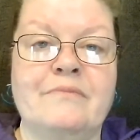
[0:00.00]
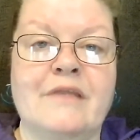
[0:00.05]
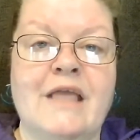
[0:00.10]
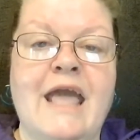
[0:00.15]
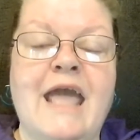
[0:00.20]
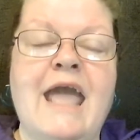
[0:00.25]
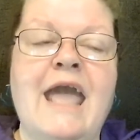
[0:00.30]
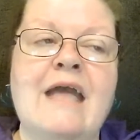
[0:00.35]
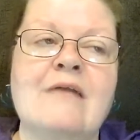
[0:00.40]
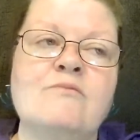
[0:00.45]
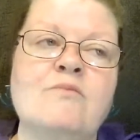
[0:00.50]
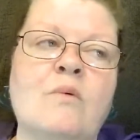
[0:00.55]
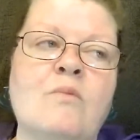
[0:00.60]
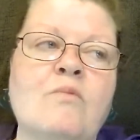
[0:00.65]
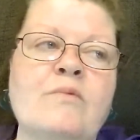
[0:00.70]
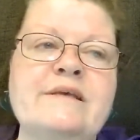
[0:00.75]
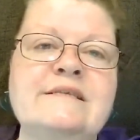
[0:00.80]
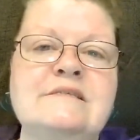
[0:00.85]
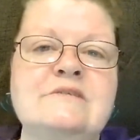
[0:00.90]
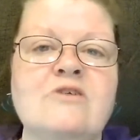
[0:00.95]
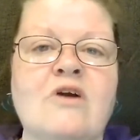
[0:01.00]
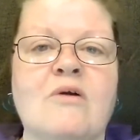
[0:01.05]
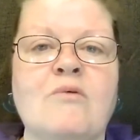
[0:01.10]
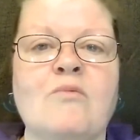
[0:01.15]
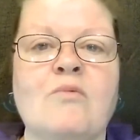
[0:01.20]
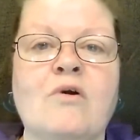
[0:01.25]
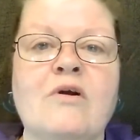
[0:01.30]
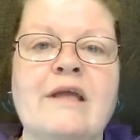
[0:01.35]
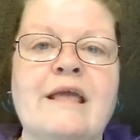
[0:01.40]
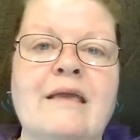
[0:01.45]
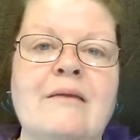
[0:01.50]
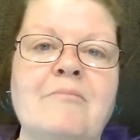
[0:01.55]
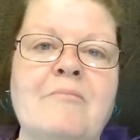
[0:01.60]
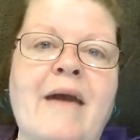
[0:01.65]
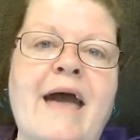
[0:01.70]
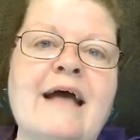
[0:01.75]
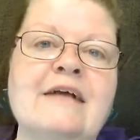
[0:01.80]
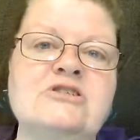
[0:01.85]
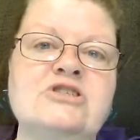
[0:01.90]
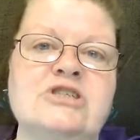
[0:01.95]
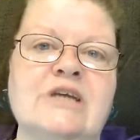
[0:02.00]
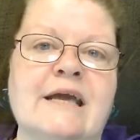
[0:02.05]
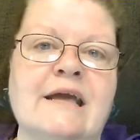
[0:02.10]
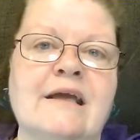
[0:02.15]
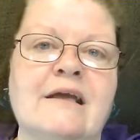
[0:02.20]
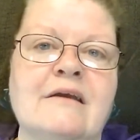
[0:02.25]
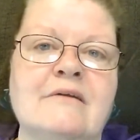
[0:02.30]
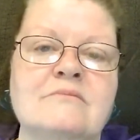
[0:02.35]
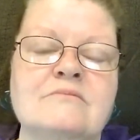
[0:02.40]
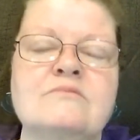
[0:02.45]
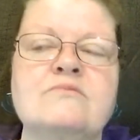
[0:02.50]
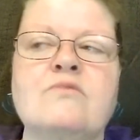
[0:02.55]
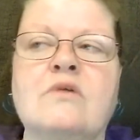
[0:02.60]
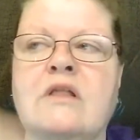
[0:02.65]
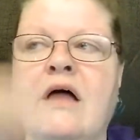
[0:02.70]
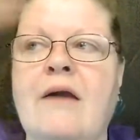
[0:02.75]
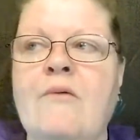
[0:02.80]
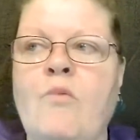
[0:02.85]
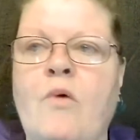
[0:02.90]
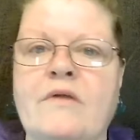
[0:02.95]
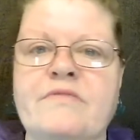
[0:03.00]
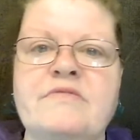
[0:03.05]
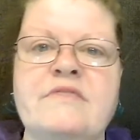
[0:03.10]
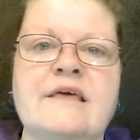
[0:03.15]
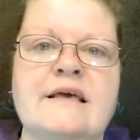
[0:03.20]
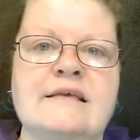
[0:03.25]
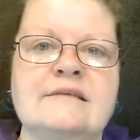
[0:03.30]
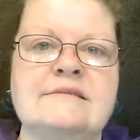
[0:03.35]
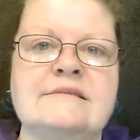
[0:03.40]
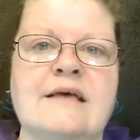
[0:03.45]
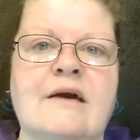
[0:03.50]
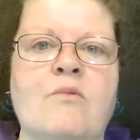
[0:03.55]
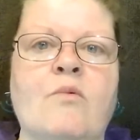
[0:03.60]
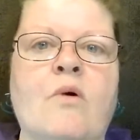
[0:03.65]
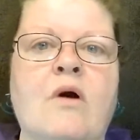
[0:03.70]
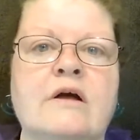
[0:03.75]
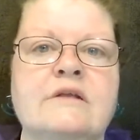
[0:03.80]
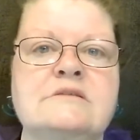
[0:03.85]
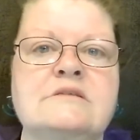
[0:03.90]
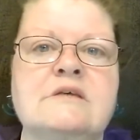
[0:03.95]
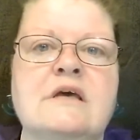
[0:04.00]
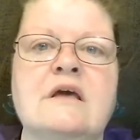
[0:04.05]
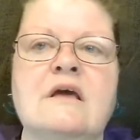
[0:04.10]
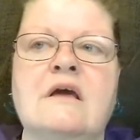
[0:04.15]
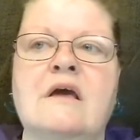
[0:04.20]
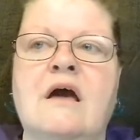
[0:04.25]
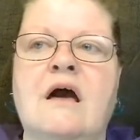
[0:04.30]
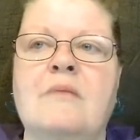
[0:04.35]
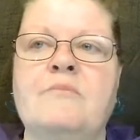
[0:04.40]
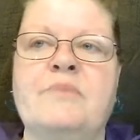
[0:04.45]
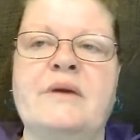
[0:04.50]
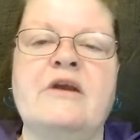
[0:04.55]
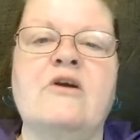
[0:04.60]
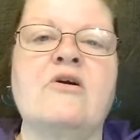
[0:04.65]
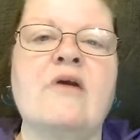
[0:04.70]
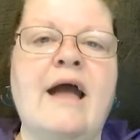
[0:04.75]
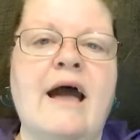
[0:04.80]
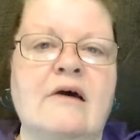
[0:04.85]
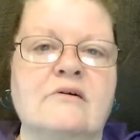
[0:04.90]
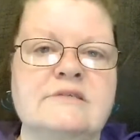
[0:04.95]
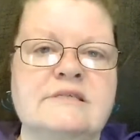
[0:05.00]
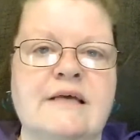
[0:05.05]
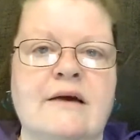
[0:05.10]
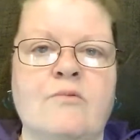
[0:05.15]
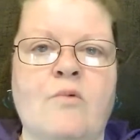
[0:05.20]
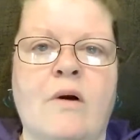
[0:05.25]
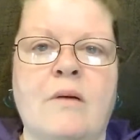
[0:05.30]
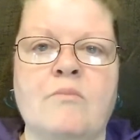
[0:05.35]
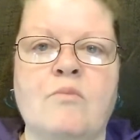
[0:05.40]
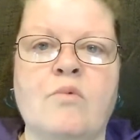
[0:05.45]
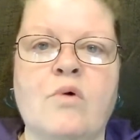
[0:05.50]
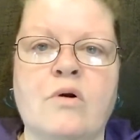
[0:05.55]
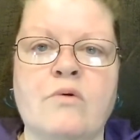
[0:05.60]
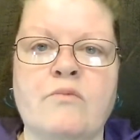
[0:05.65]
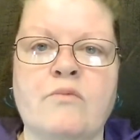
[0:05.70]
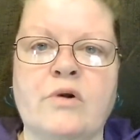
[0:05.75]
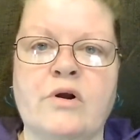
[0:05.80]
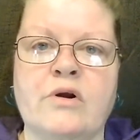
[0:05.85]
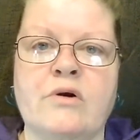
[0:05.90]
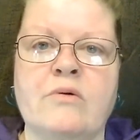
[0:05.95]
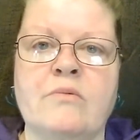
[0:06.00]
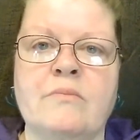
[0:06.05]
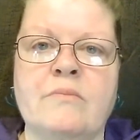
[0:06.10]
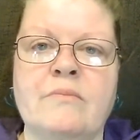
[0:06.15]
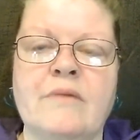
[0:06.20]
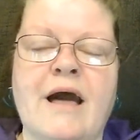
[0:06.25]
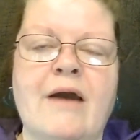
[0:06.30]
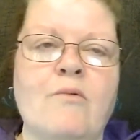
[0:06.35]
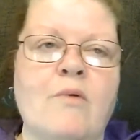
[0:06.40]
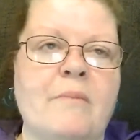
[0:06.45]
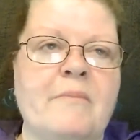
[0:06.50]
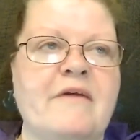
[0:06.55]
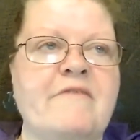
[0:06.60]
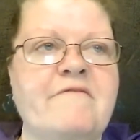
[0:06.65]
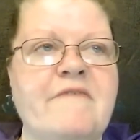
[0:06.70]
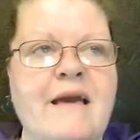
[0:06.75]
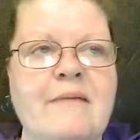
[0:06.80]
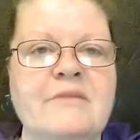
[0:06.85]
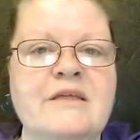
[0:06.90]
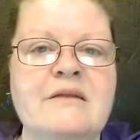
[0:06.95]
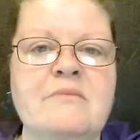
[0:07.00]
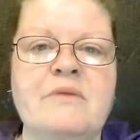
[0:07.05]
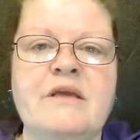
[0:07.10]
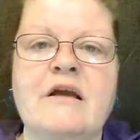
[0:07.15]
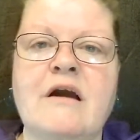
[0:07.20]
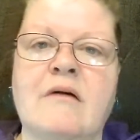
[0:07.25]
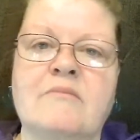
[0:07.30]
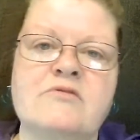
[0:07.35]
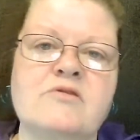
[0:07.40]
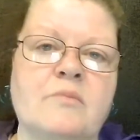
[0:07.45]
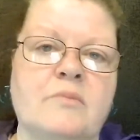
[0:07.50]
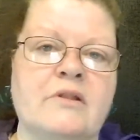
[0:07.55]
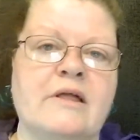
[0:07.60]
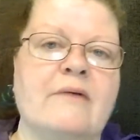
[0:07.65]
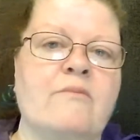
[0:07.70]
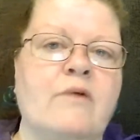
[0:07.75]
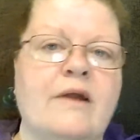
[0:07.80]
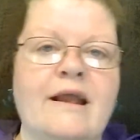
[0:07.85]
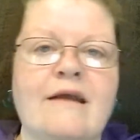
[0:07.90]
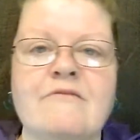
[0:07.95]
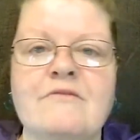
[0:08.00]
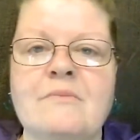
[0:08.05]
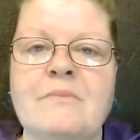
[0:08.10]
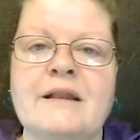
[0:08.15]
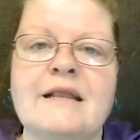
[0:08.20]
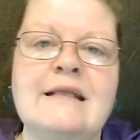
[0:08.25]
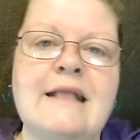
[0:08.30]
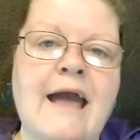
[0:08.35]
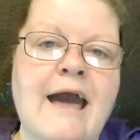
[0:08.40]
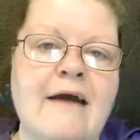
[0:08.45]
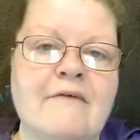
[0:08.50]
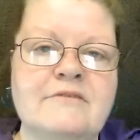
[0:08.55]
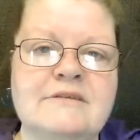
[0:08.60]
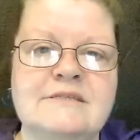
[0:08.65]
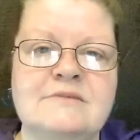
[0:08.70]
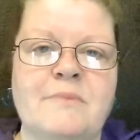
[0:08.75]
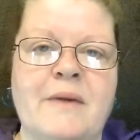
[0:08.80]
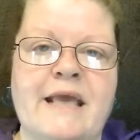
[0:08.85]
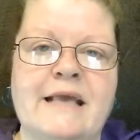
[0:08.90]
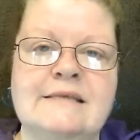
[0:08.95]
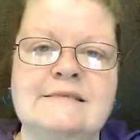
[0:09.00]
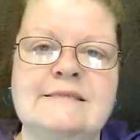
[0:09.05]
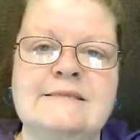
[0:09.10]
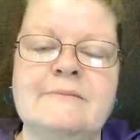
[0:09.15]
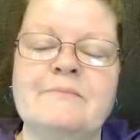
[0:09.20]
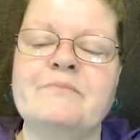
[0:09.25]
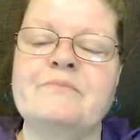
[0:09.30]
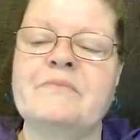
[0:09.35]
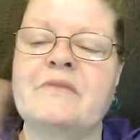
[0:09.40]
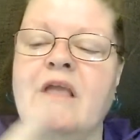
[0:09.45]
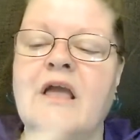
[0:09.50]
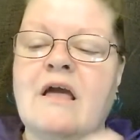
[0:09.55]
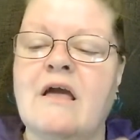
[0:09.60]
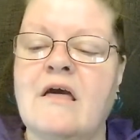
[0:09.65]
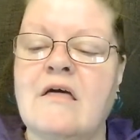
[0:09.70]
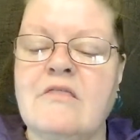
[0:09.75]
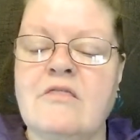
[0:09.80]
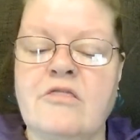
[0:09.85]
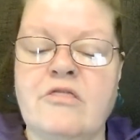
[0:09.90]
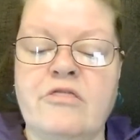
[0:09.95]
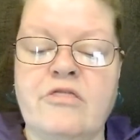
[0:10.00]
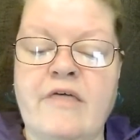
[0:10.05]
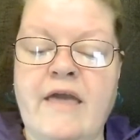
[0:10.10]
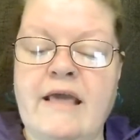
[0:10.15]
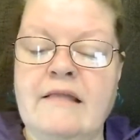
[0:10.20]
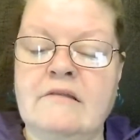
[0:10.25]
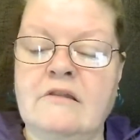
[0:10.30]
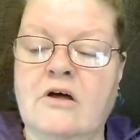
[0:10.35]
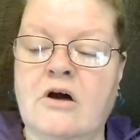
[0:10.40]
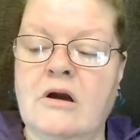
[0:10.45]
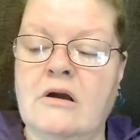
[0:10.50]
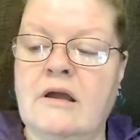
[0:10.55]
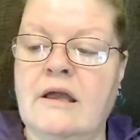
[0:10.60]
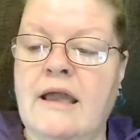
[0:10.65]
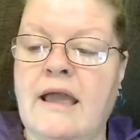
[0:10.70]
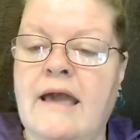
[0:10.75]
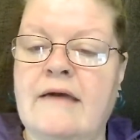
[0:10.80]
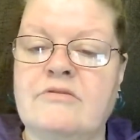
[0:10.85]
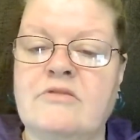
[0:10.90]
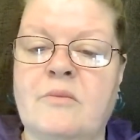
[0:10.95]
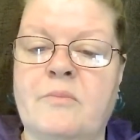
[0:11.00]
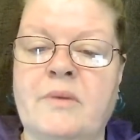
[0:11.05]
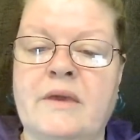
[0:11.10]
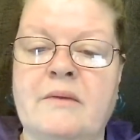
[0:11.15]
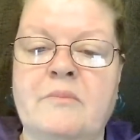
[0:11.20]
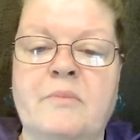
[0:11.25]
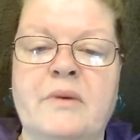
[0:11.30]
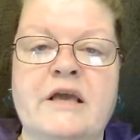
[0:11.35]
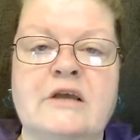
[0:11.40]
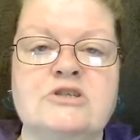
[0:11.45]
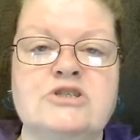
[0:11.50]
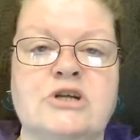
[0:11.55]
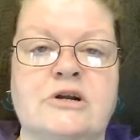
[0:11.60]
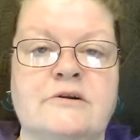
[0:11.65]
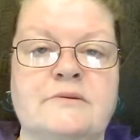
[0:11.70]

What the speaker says: And when we start working magic, well, I want this. I want a bigger house. I want more room. I want my family to be comfortable. I want everybody to have a space. They look at the big picture.